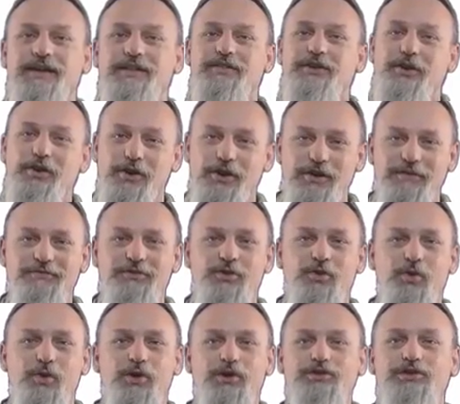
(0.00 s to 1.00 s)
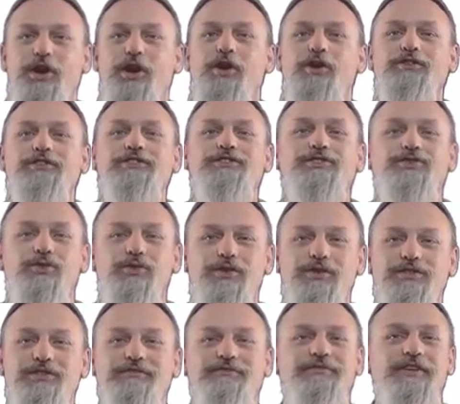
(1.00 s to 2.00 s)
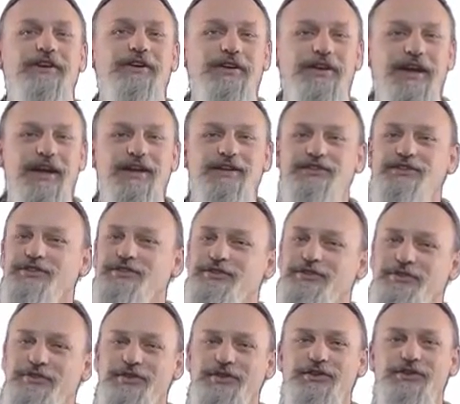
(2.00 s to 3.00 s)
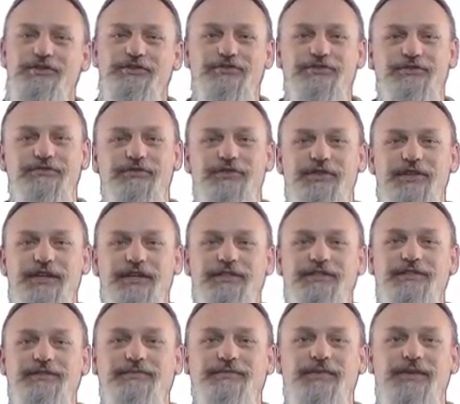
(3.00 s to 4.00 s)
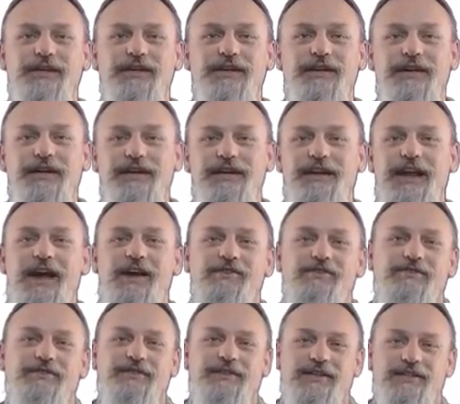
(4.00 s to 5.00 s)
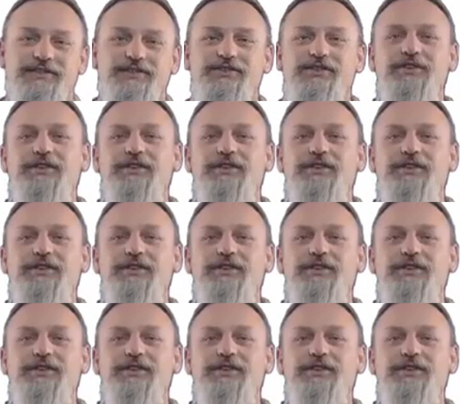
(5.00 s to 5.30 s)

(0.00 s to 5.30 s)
There are, of course, all sorts of variations you could use for this. Now, let's